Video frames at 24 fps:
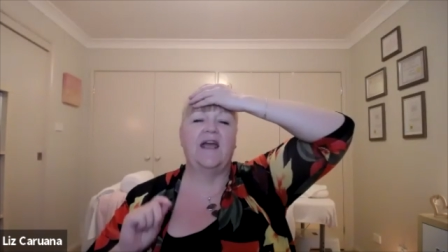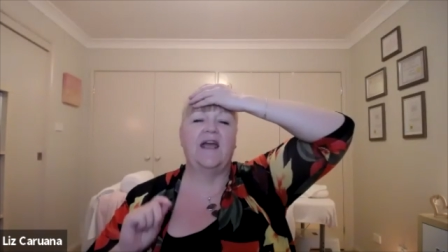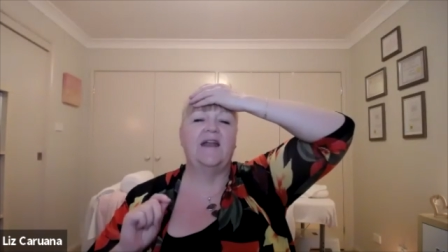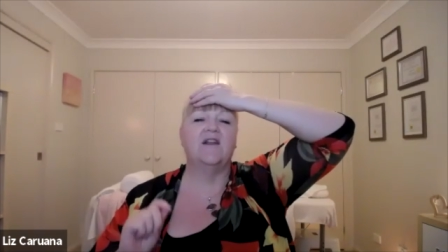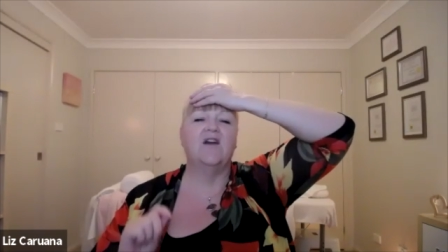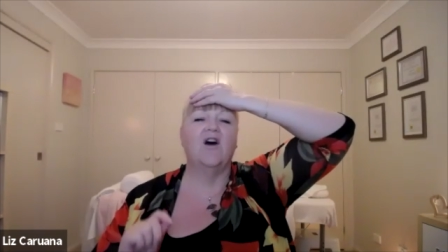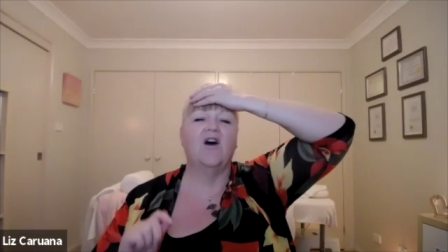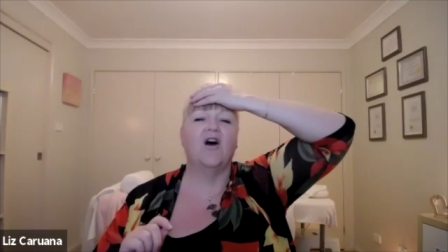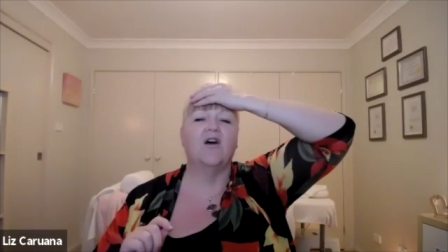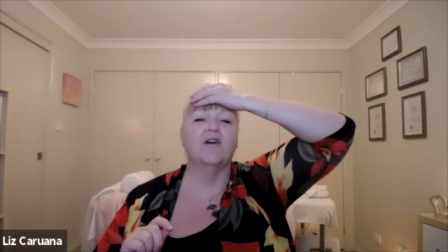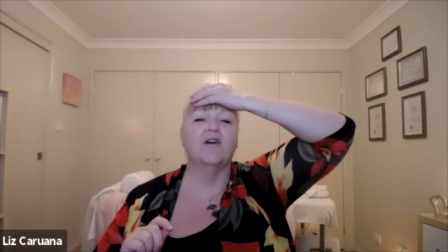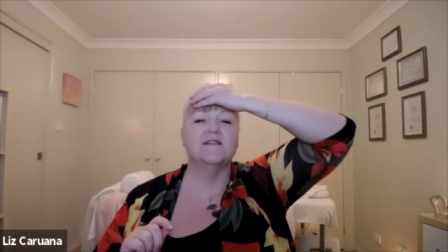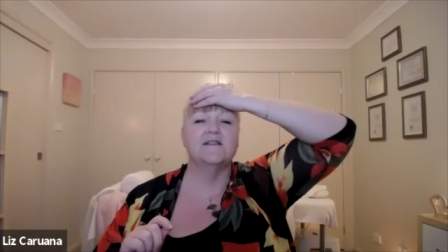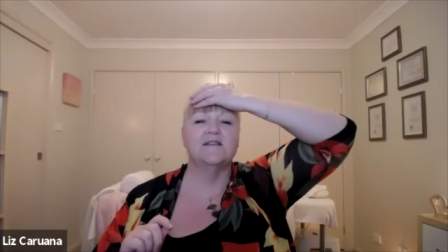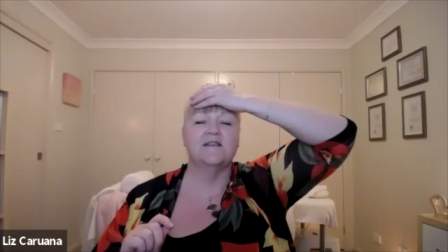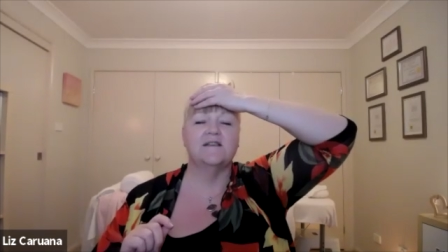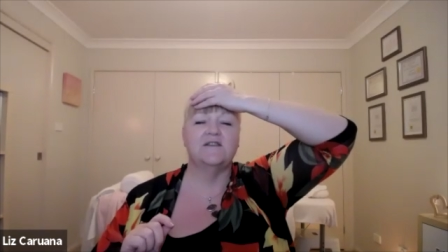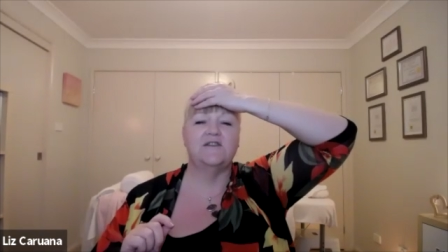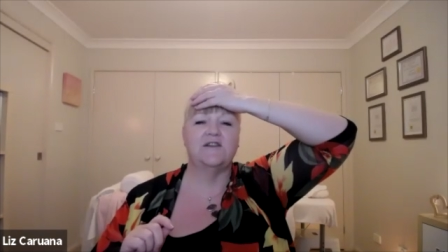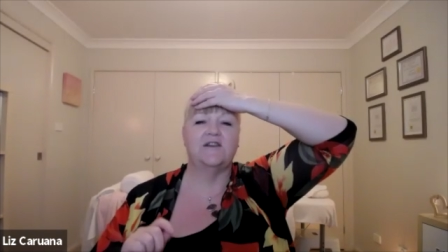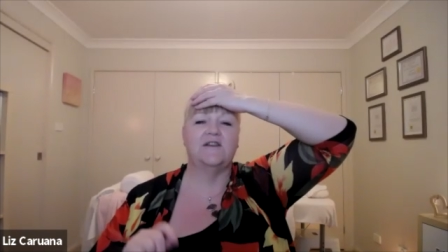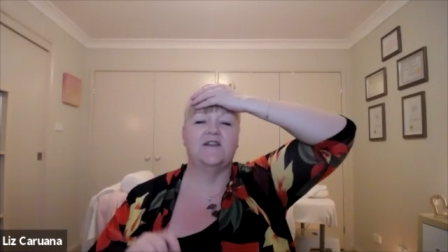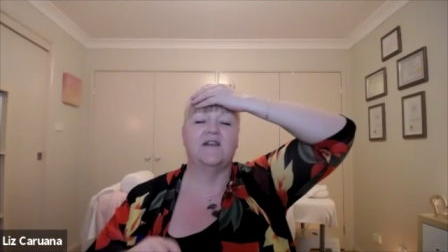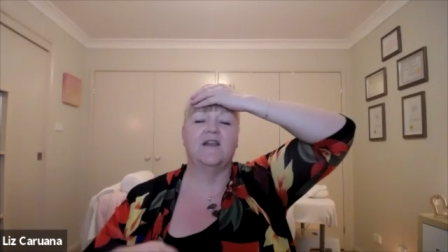and
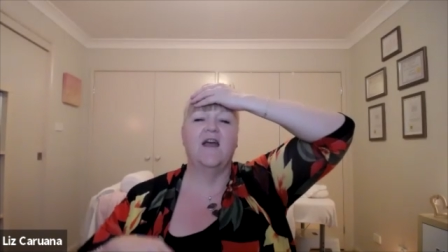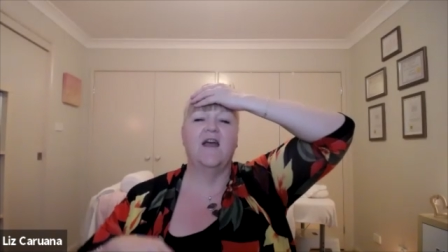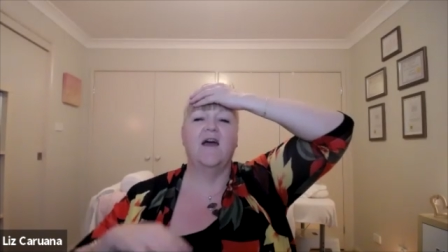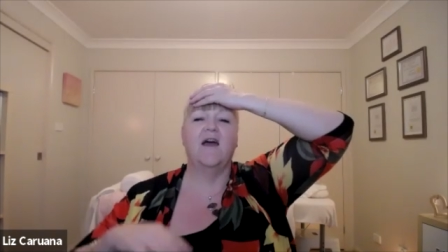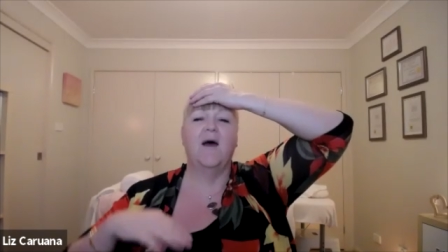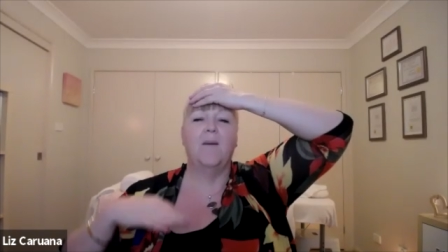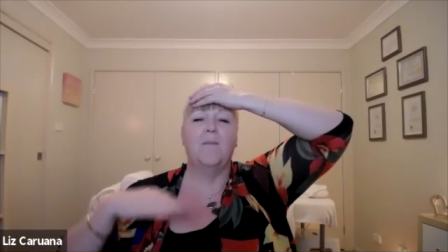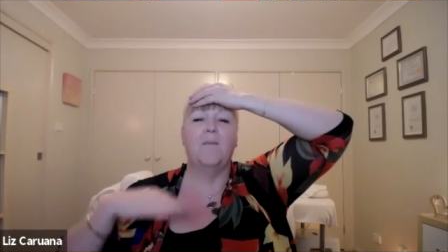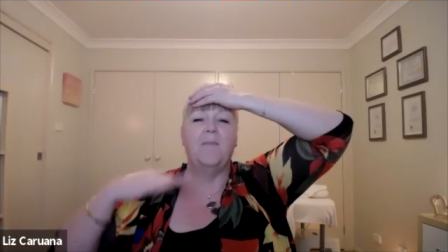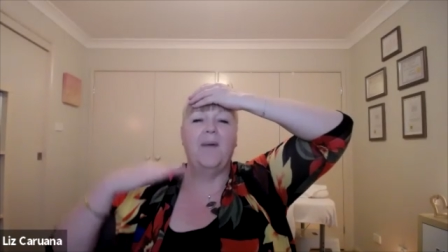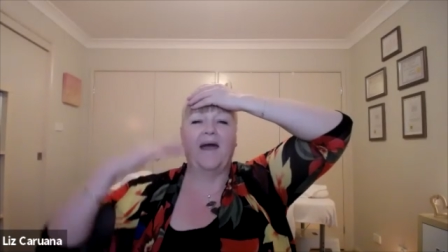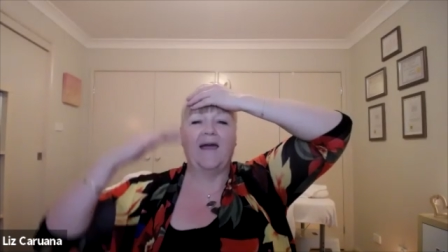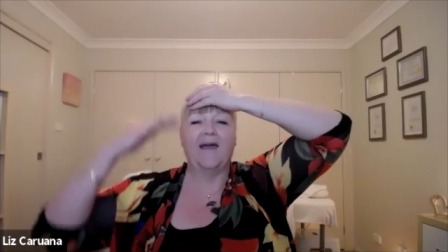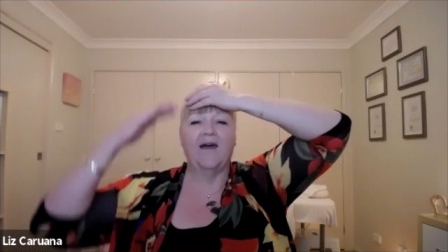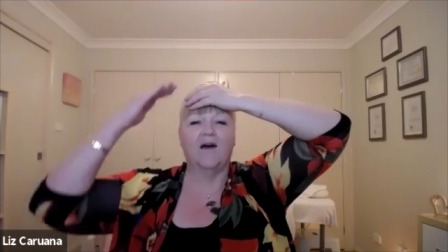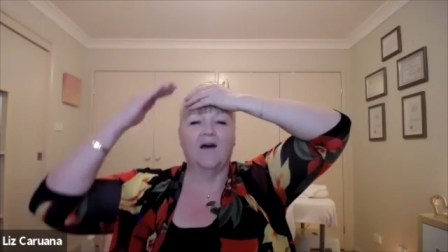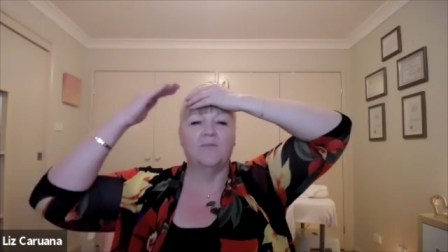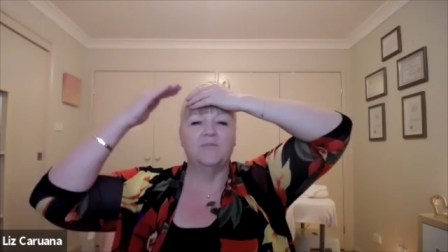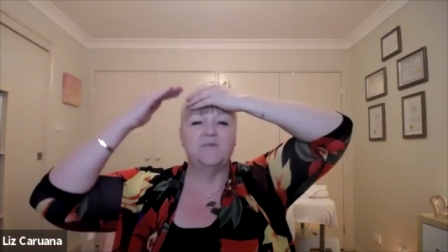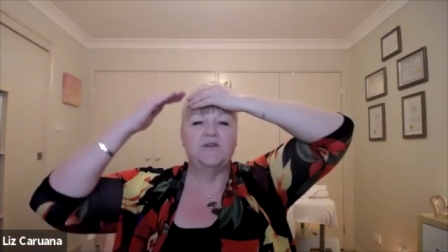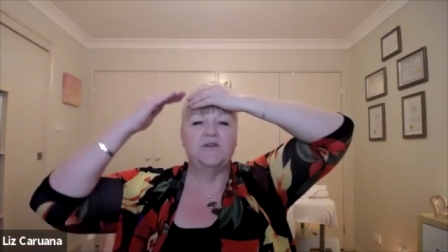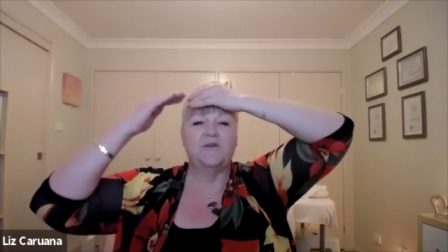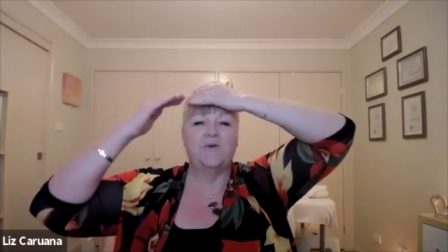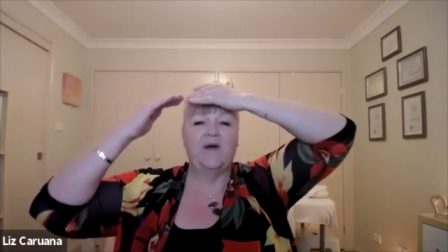oxygen back
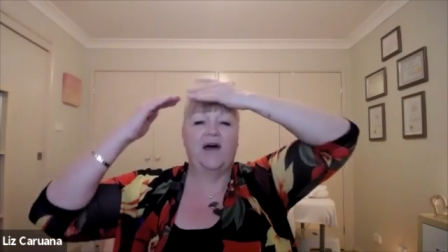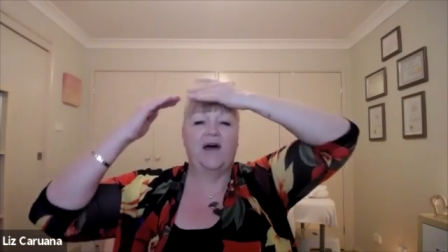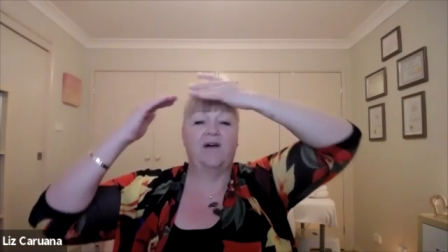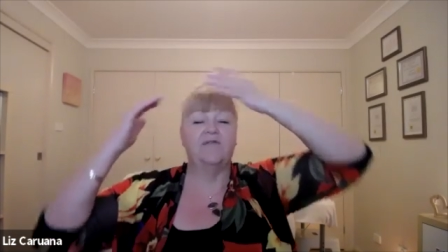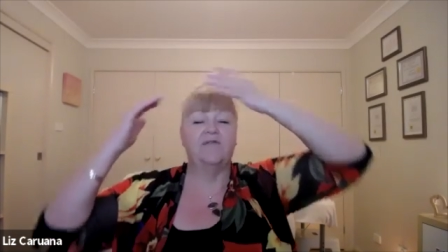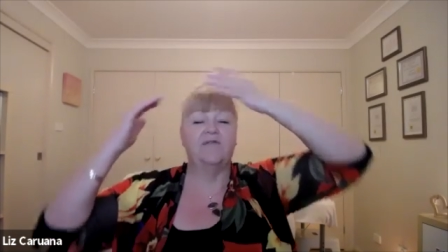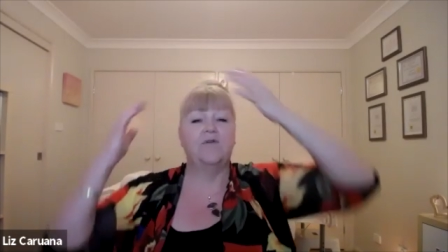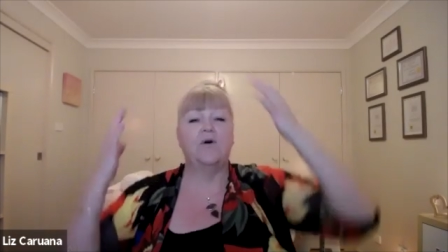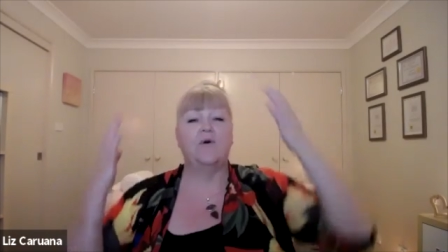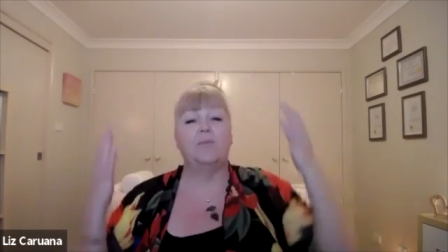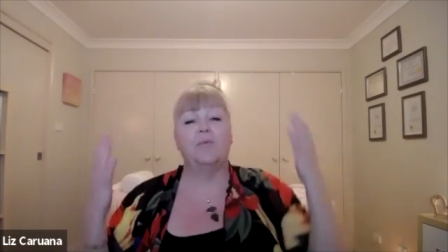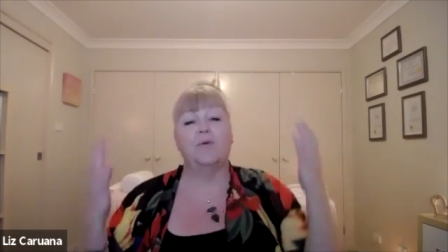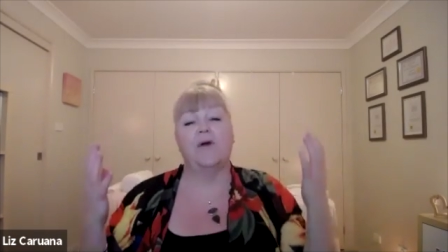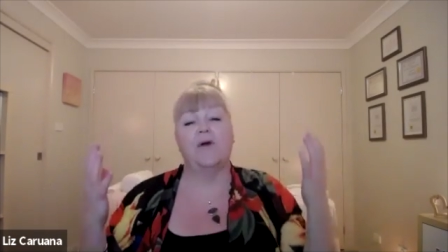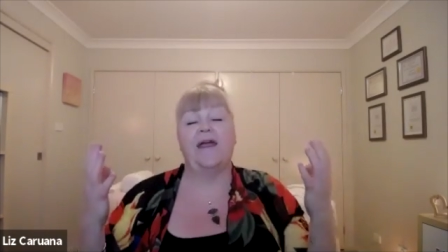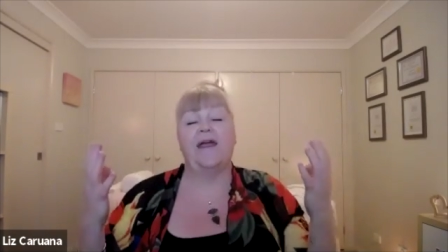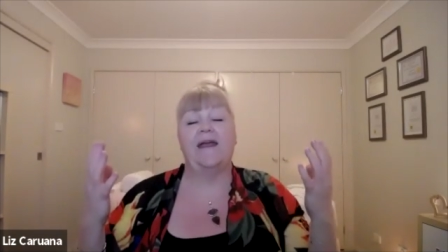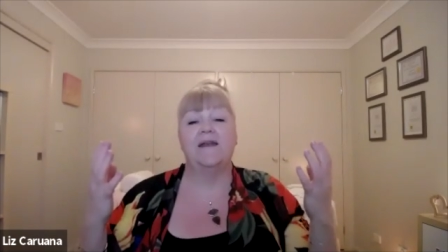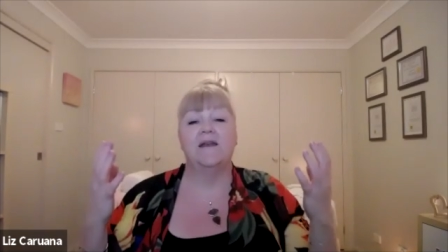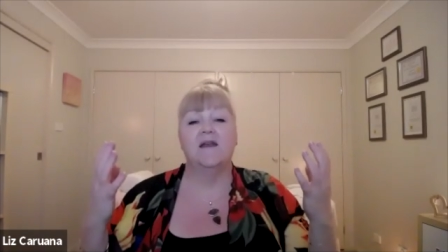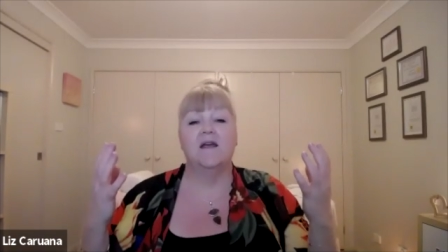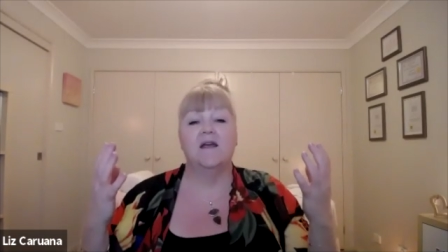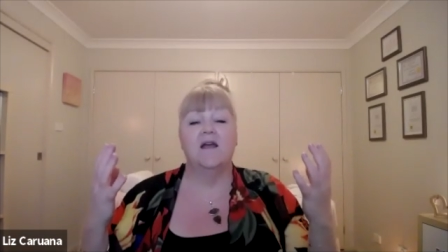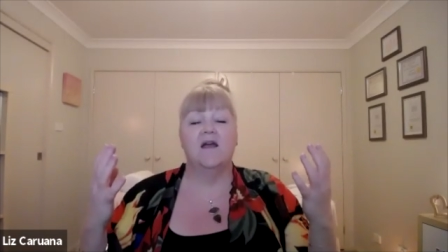up to our
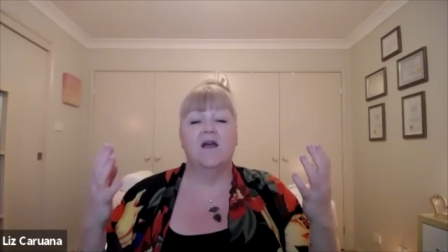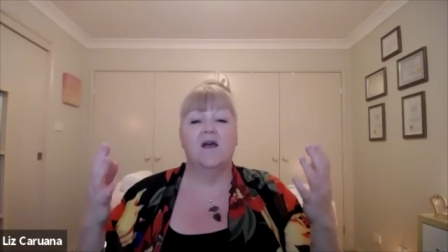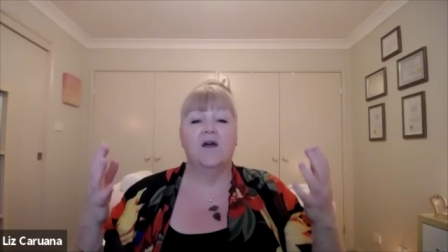forebrain,